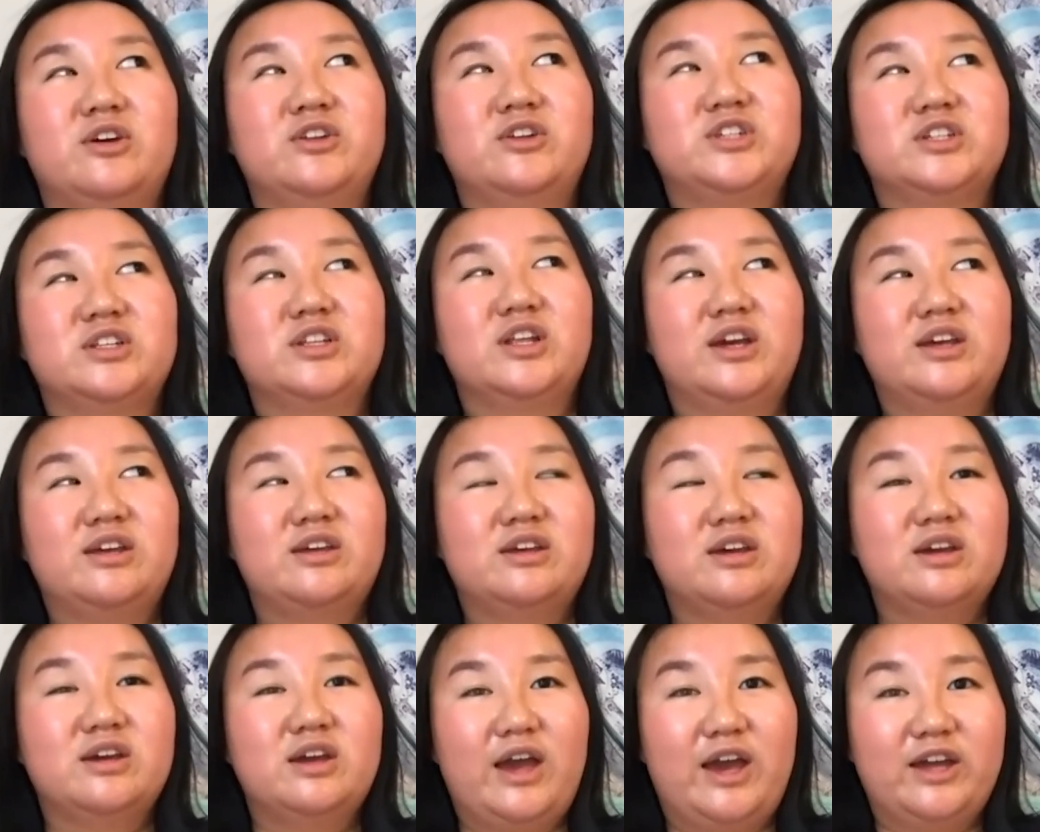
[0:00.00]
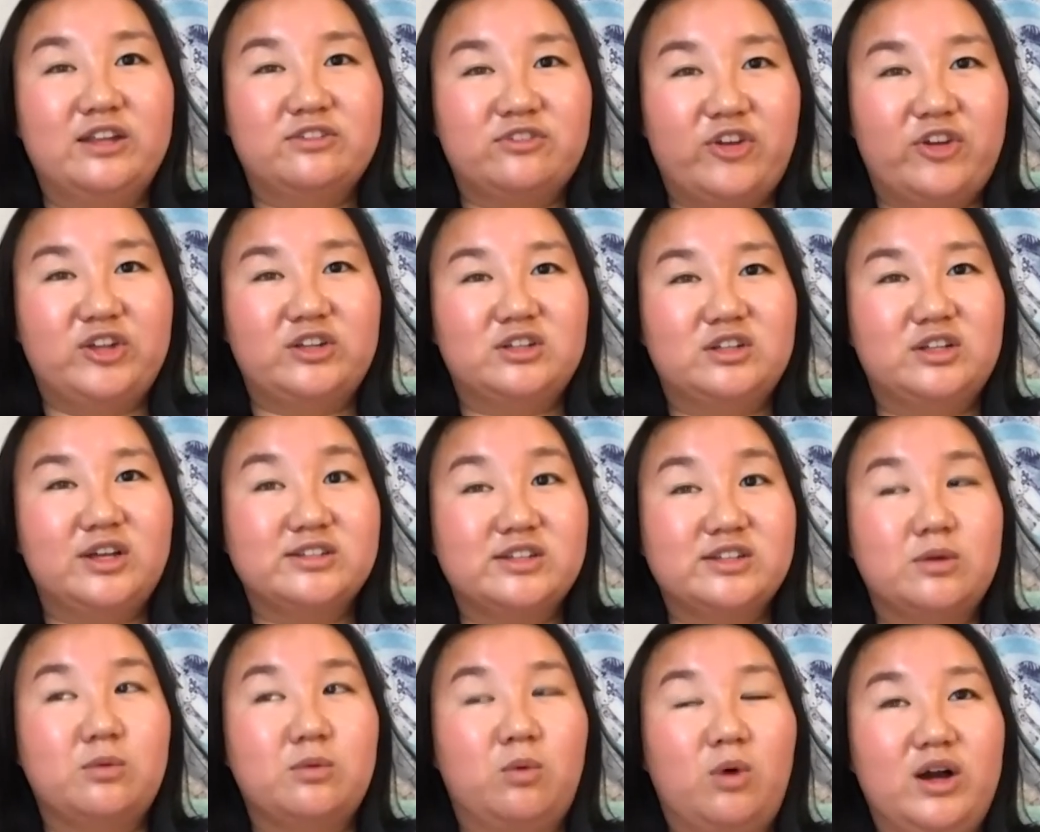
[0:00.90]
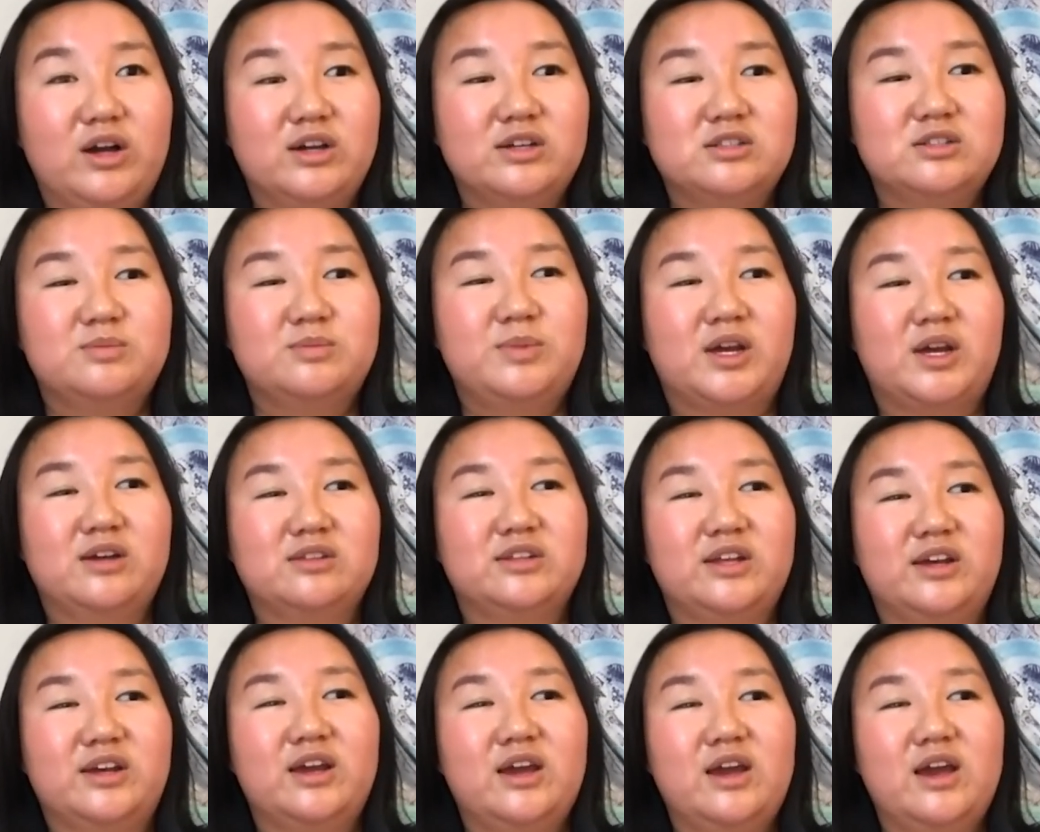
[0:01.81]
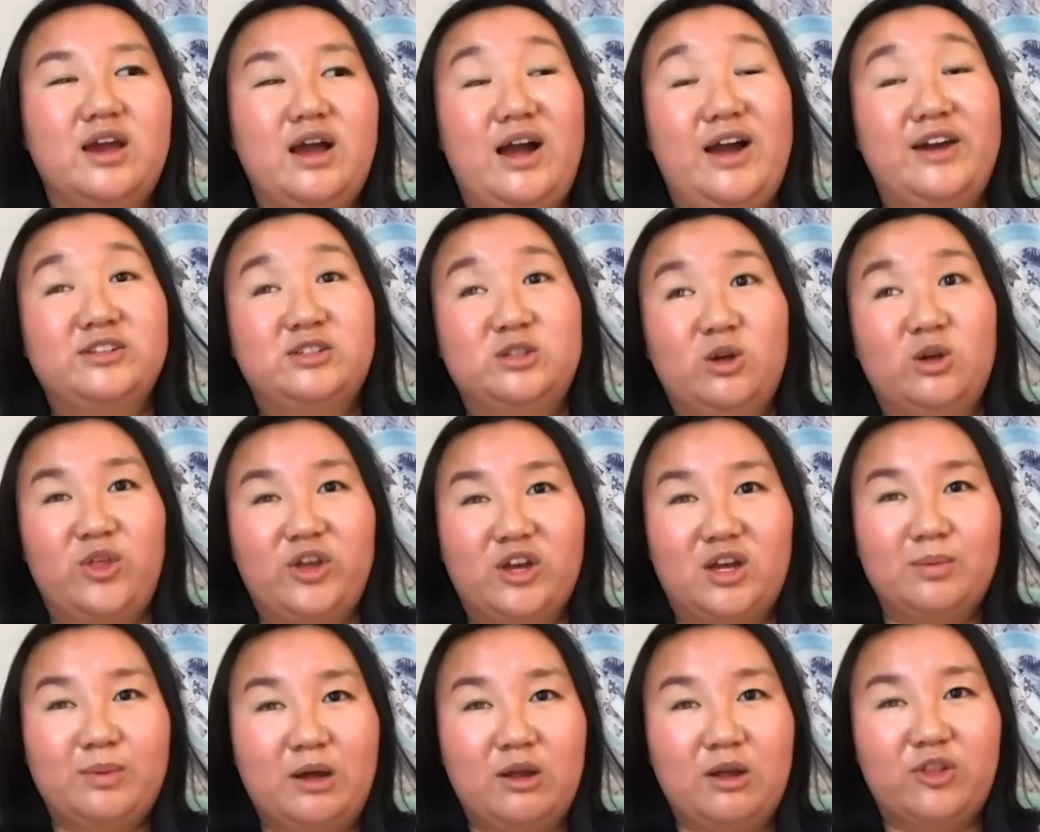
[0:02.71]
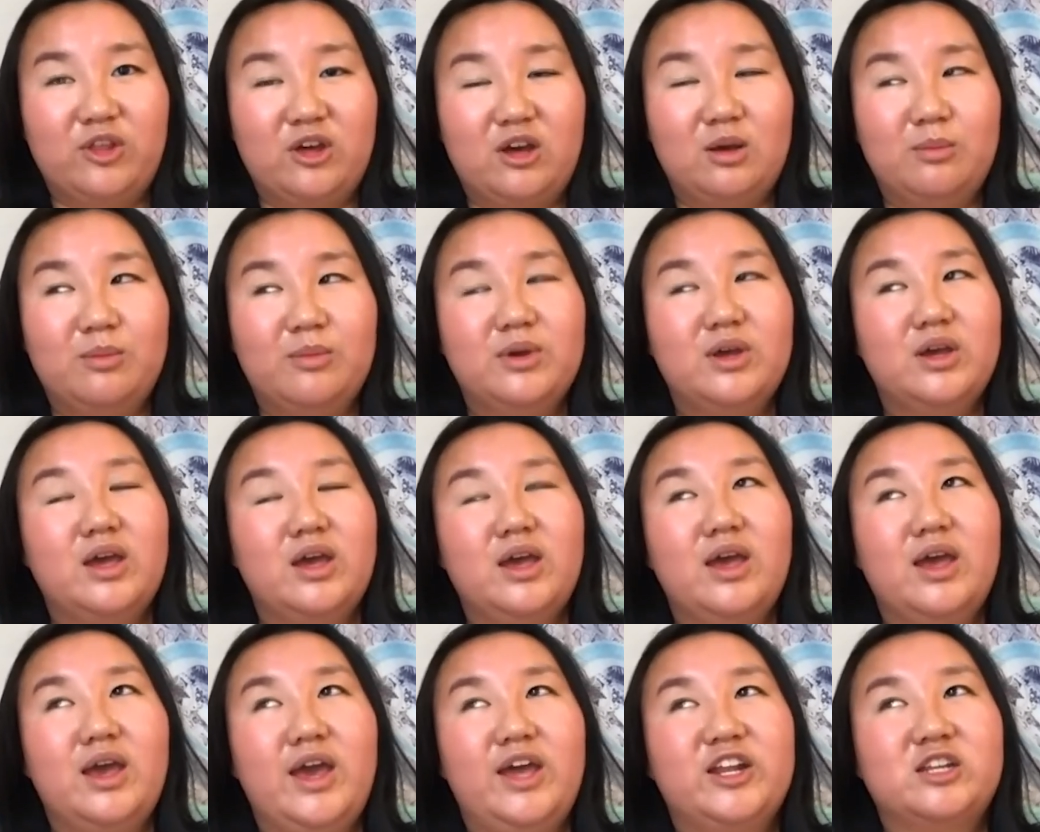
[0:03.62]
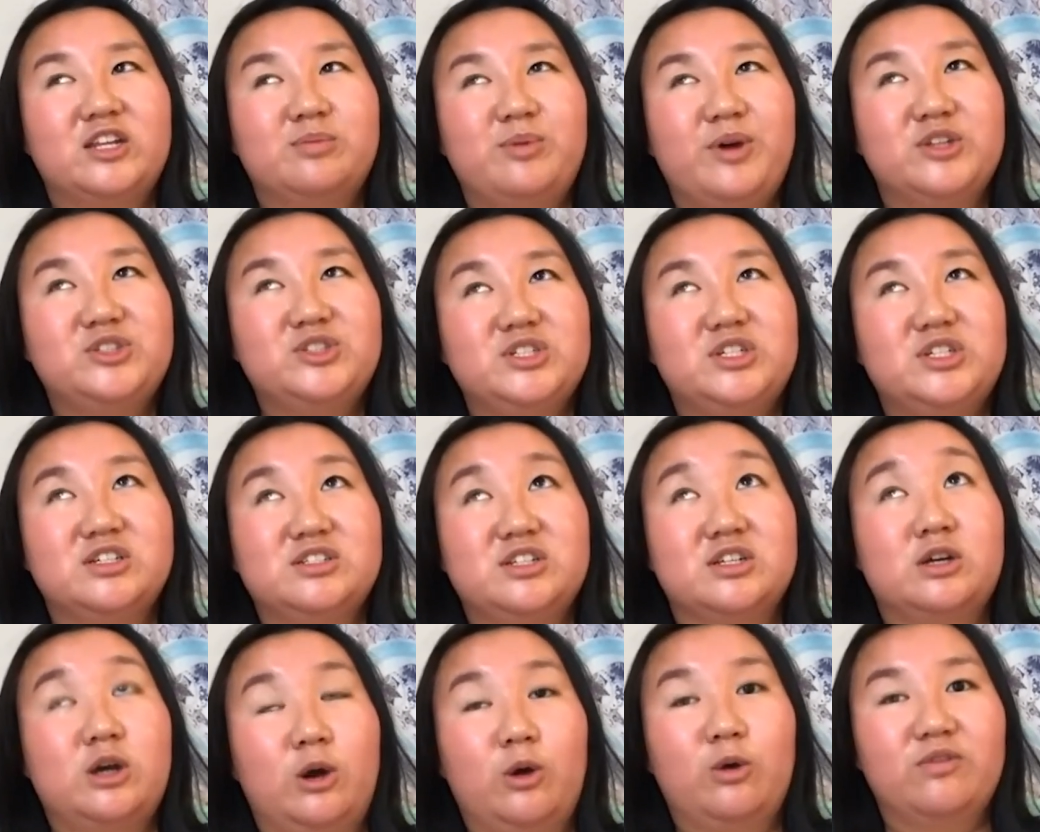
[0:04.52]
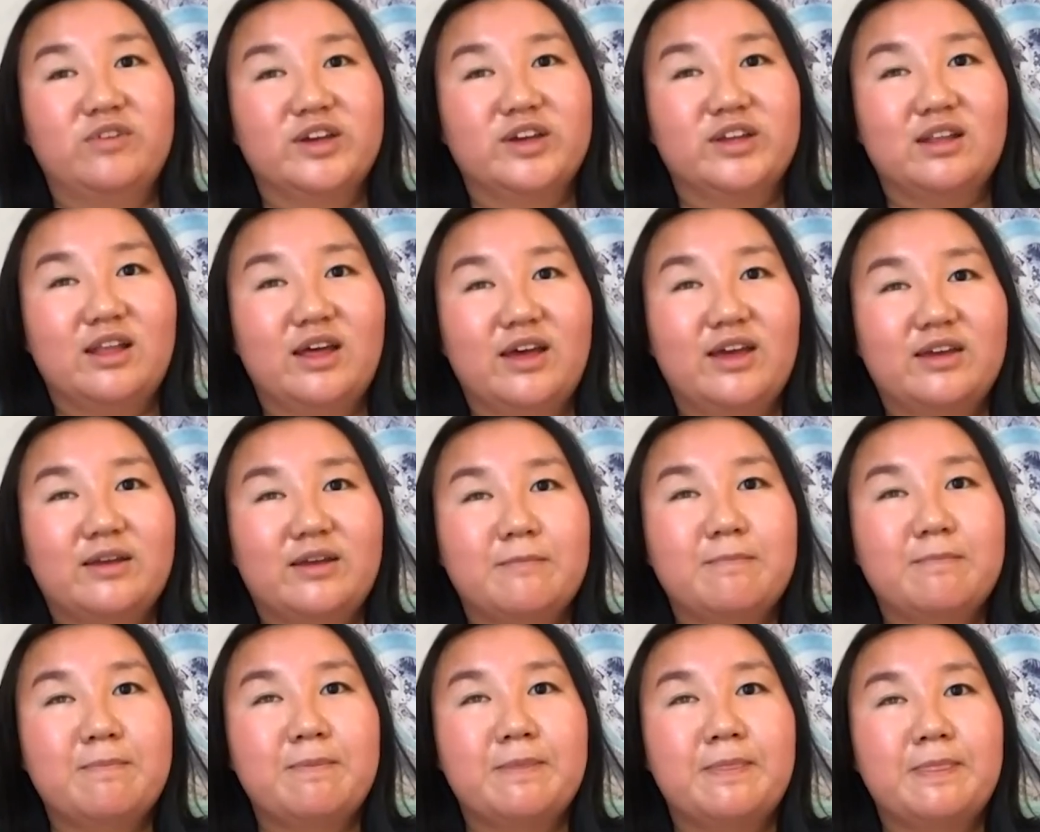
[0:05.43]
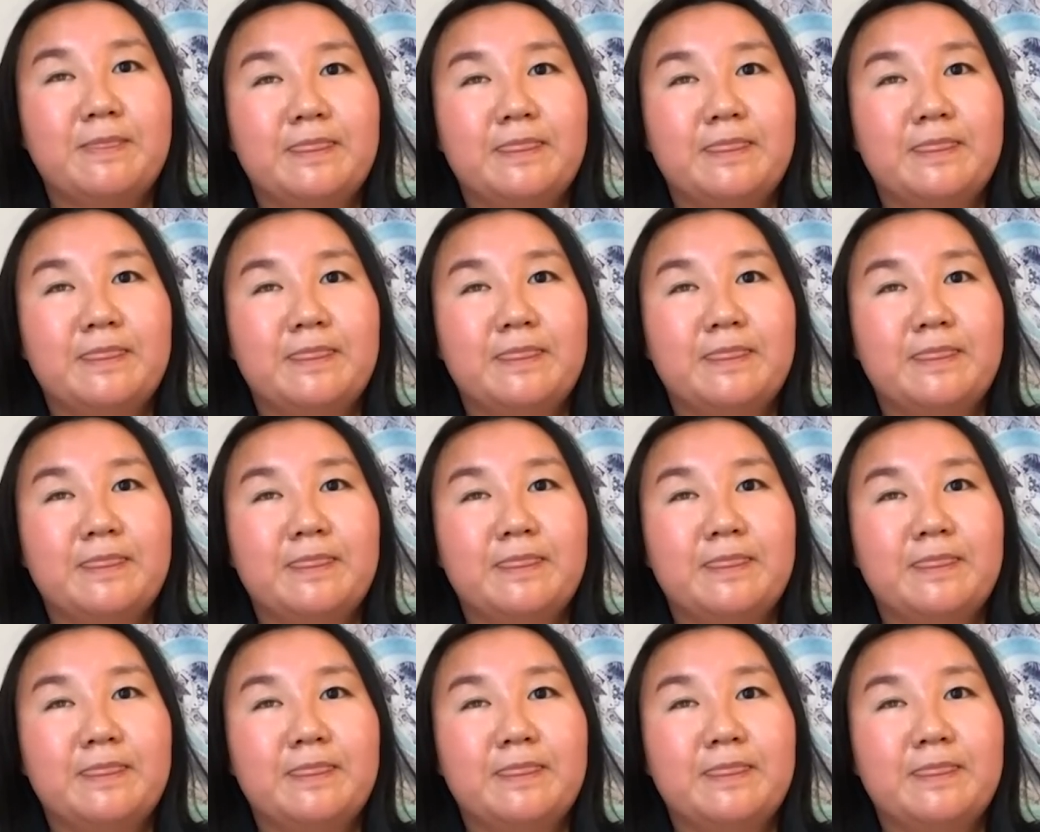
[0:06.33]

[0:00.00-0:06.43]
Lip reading: searching like as frantically as I was because like I still think about them, and especially because of COVID, like